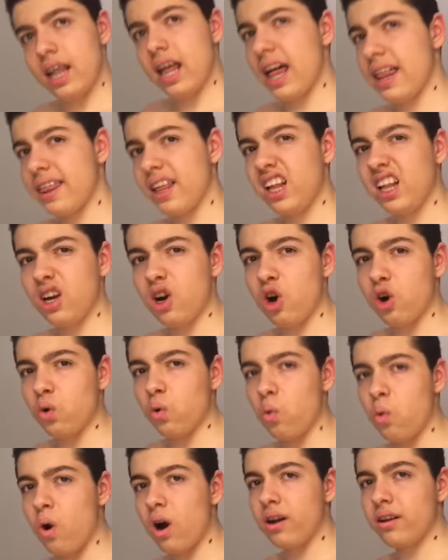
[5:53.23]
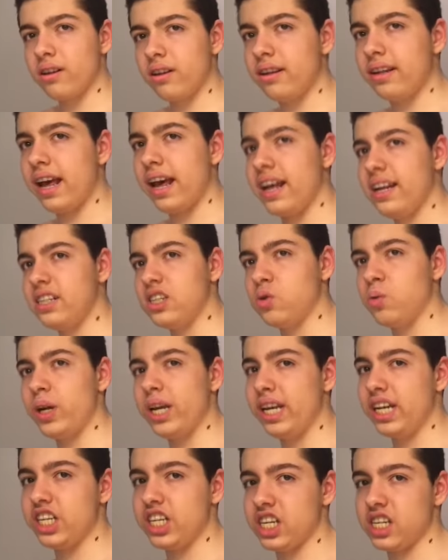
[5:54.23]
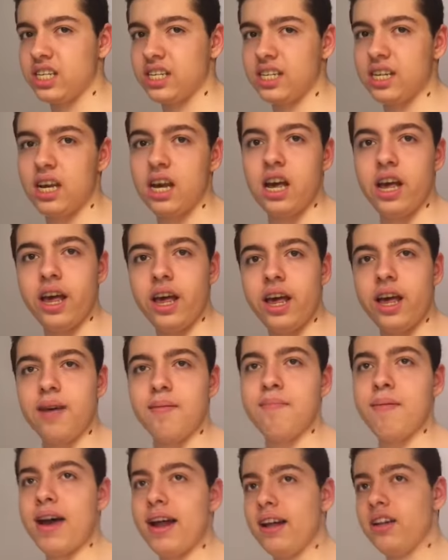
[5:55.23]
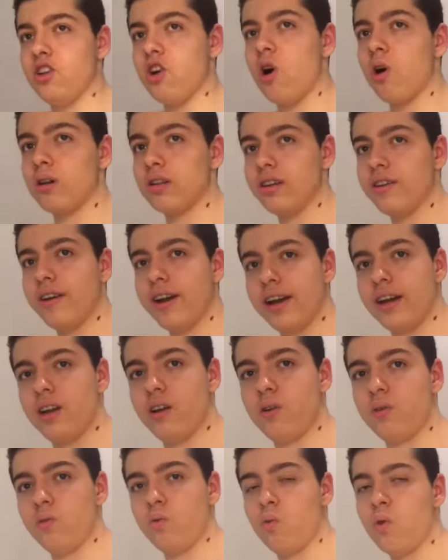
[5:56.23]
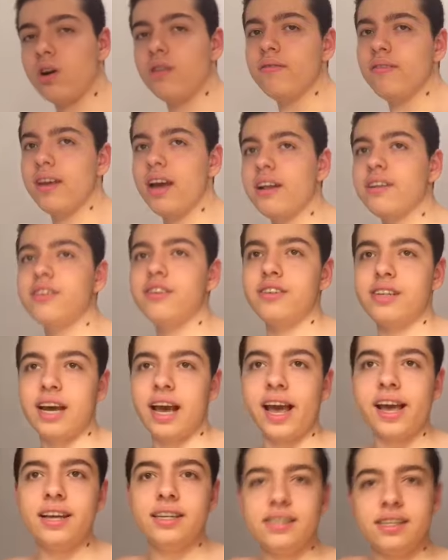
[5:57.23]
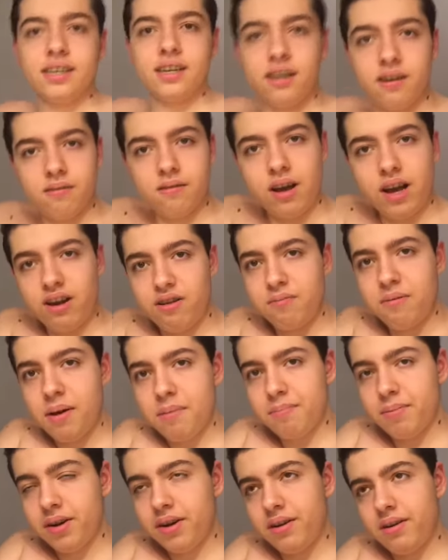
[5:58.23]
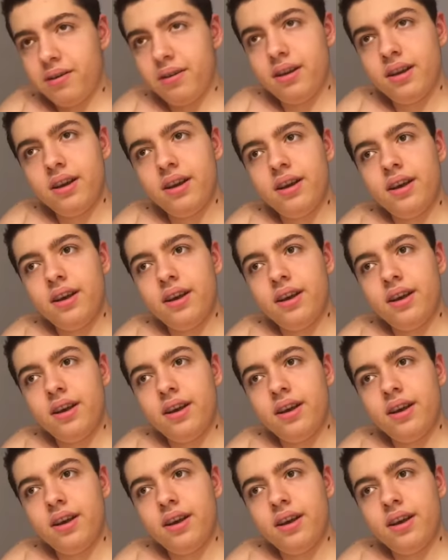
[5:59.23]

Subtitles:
I think on one of the days we just met a doctor, and on one of the other days, I remember